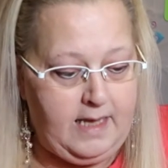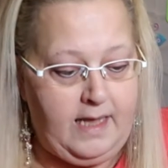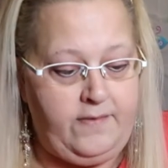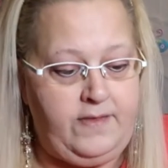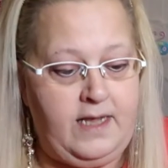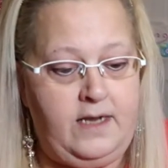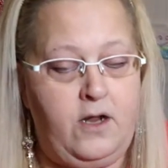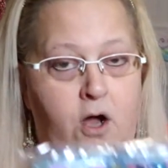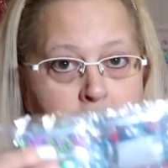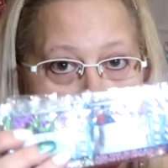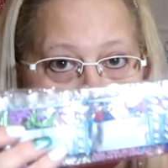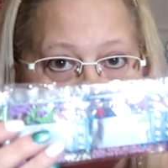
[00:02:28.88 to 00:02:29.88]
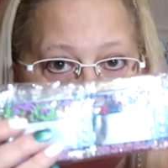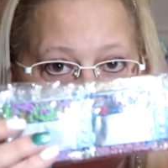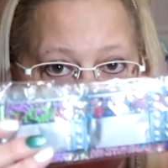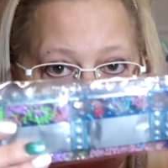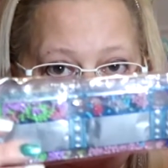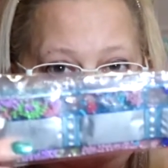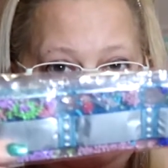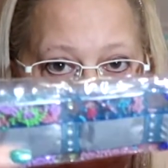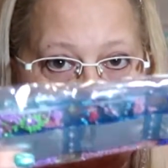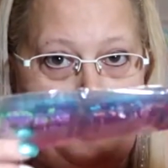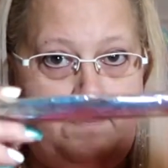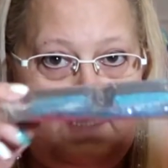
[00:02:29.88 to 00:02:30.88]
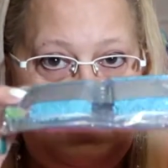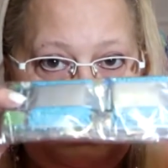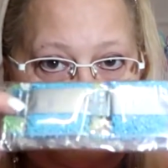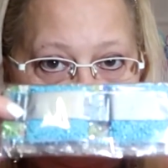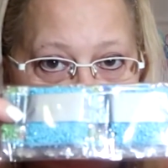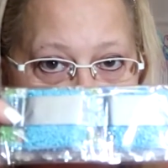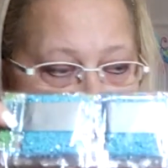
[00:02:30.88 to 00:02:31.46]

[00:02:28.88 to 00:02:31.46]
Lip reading: and then all your diamond beads.